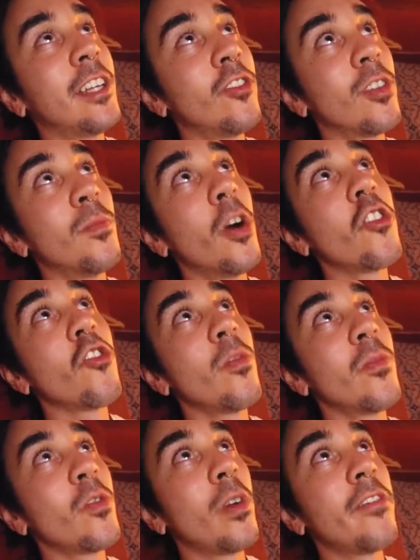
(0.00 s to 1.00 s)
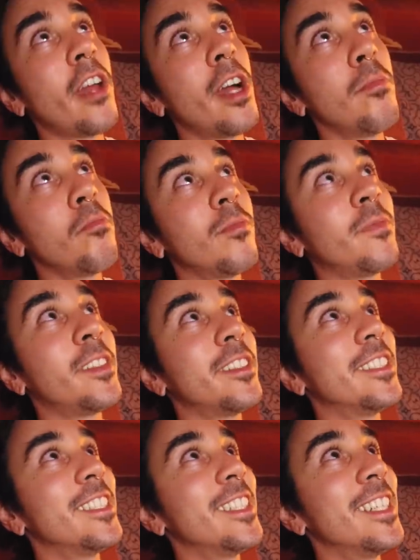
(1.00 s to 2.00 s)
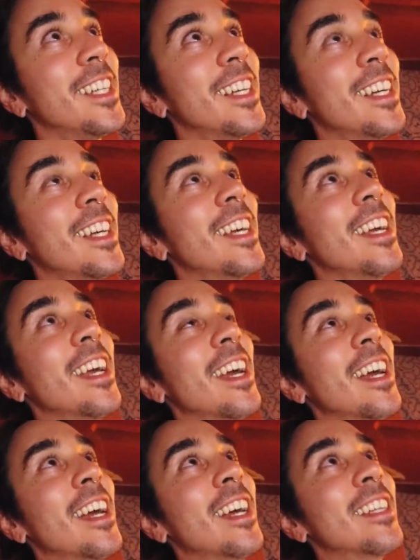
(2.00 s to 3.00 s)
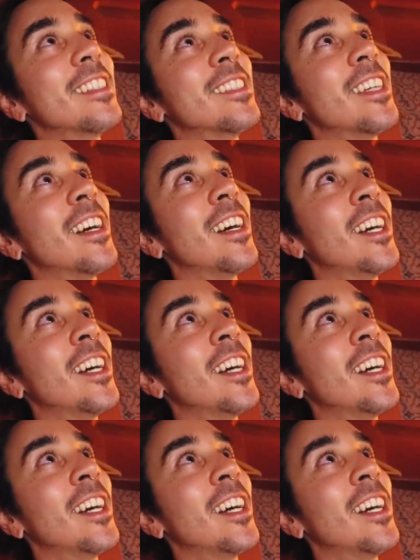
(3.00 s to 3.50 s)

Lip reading: took mushrooms one time and